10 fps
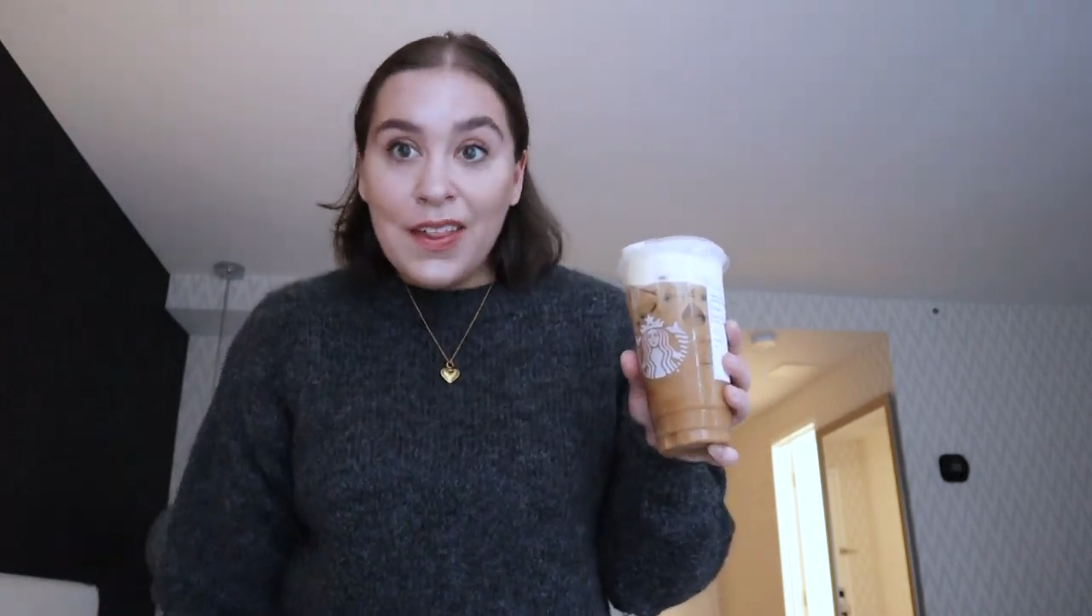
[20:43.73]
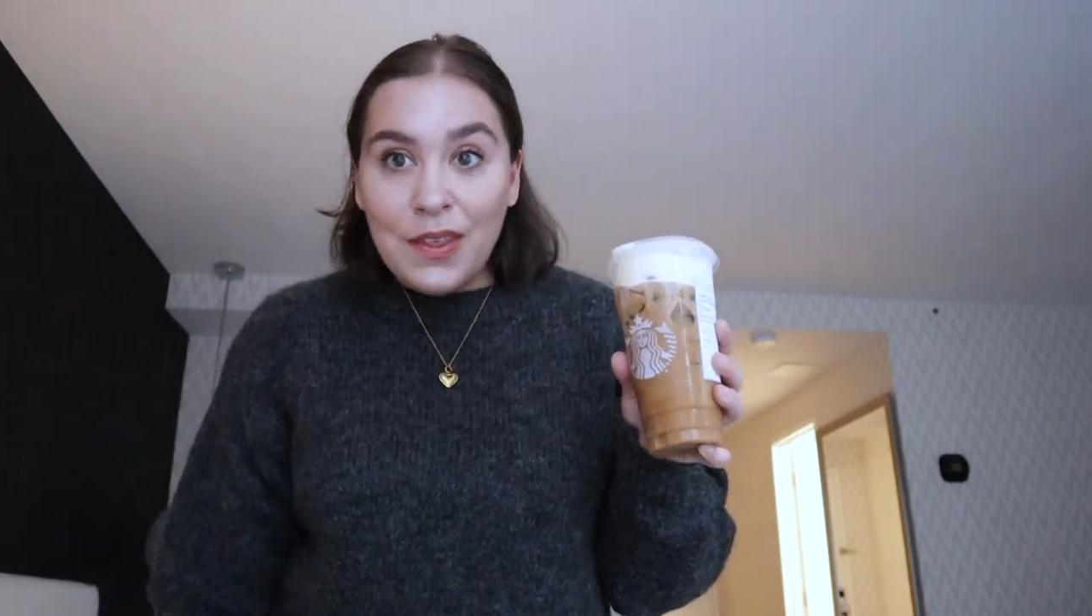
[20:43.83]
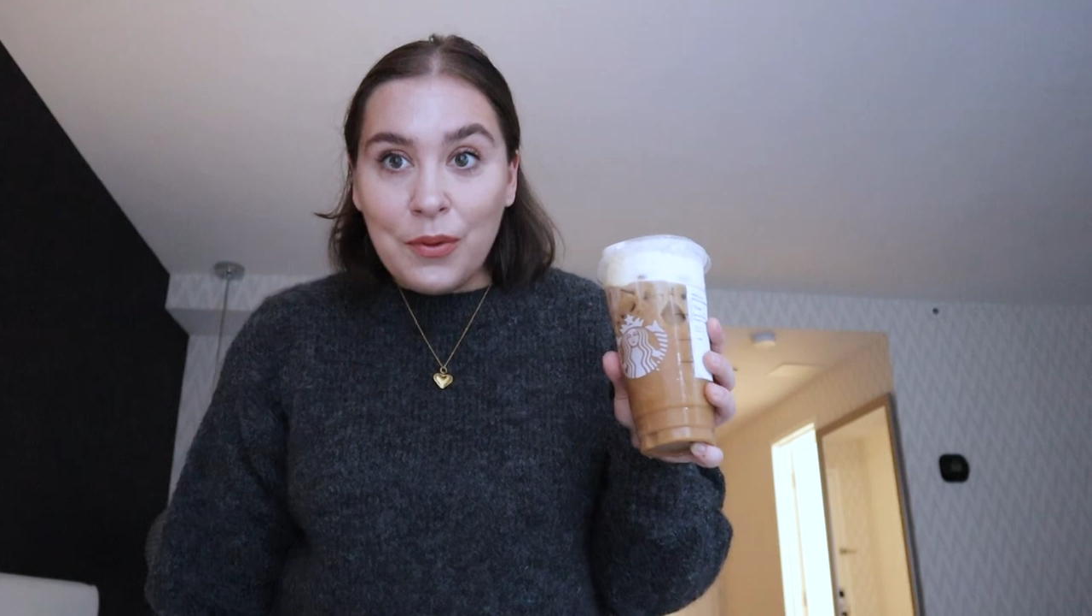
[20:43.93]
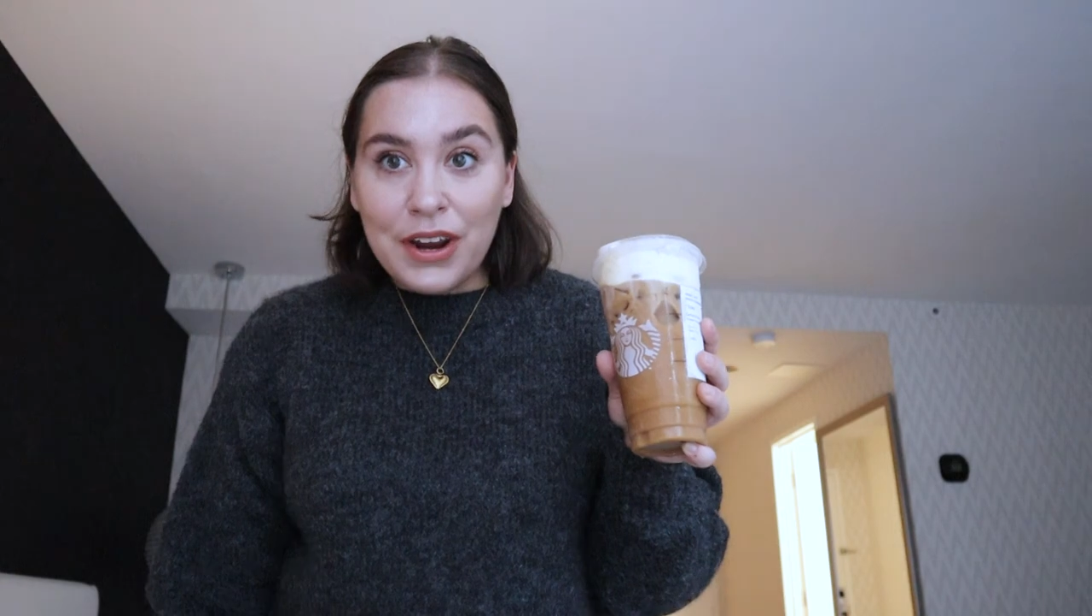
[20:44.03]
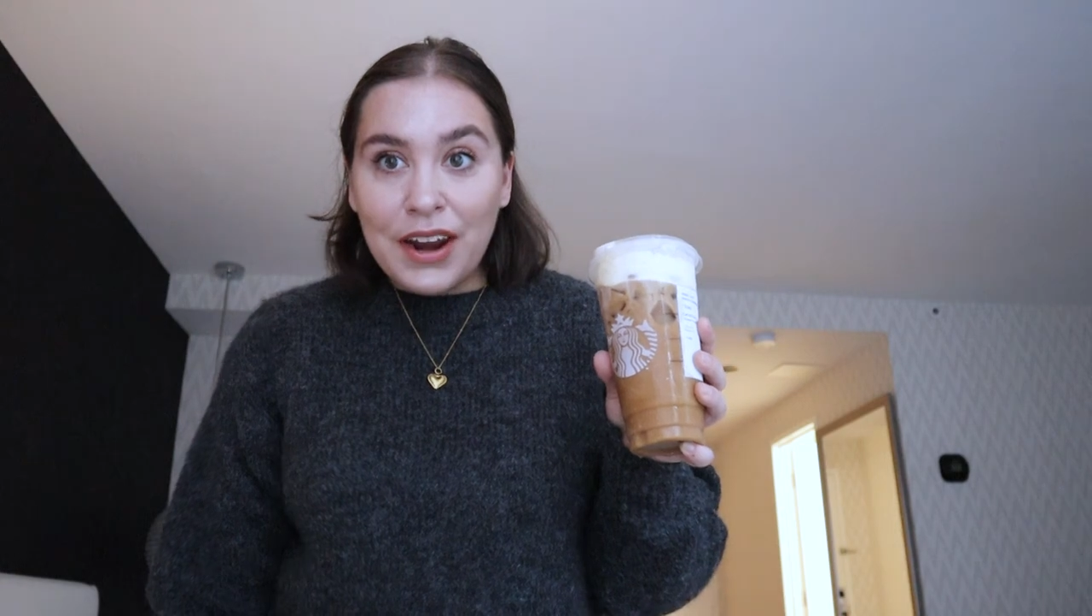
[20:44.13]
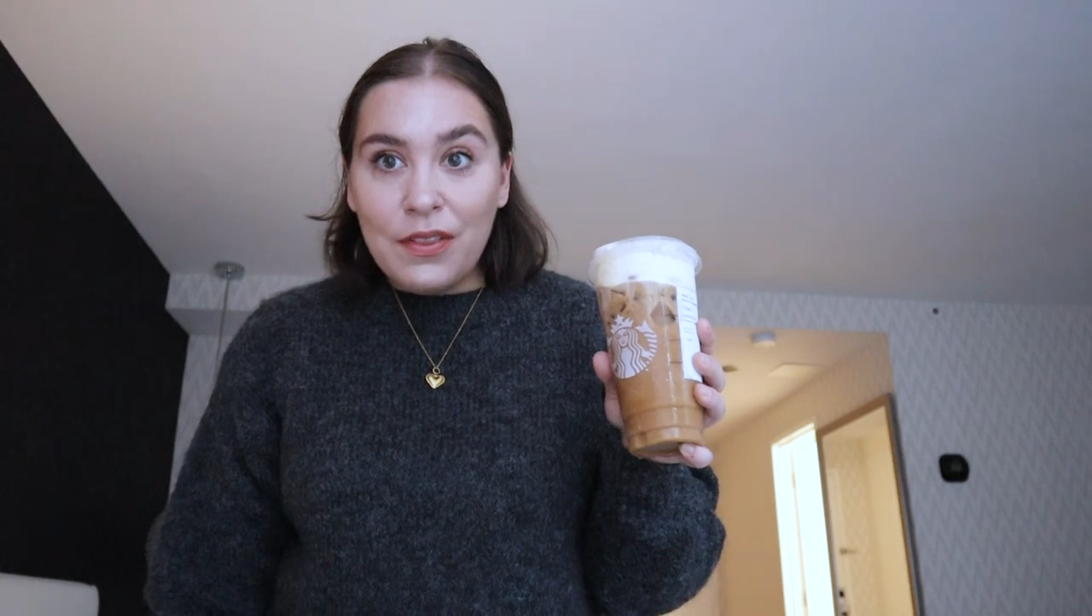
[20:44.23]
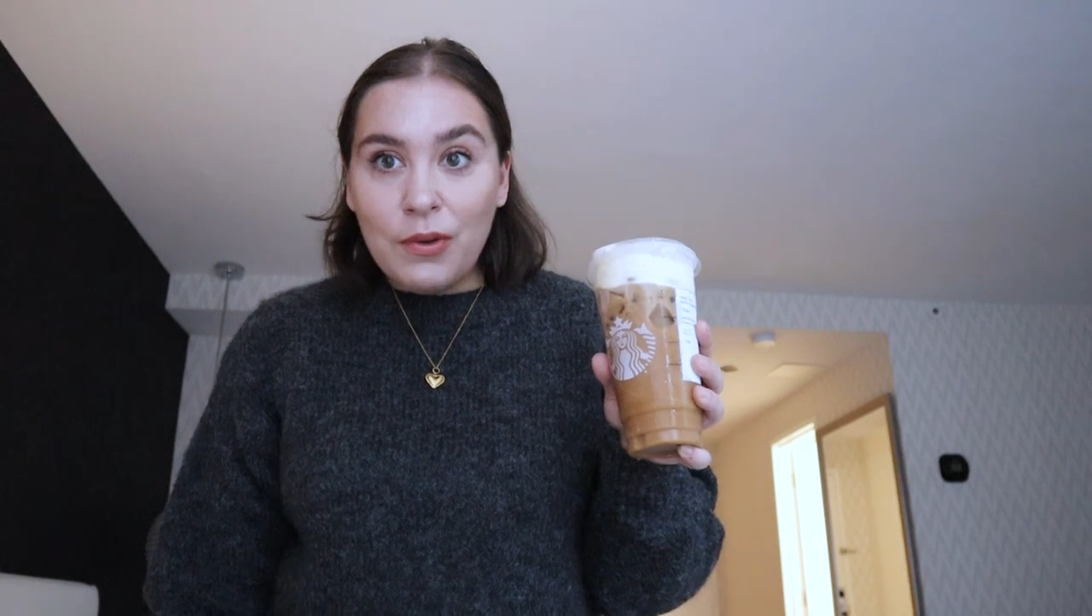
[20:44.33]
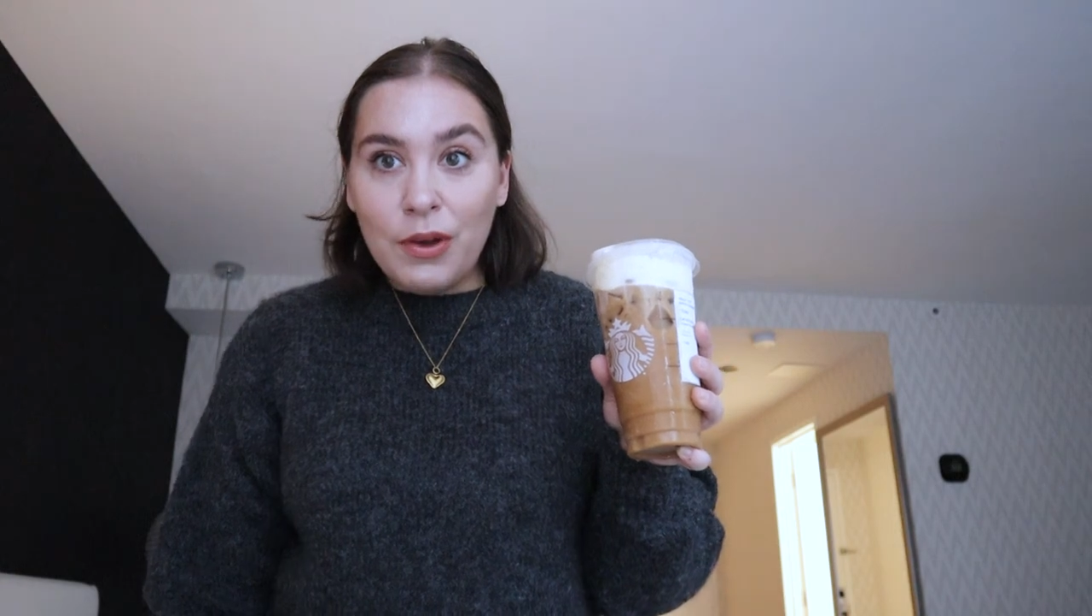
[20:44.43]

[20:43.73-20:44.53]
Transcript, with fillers: then we're gonna get on the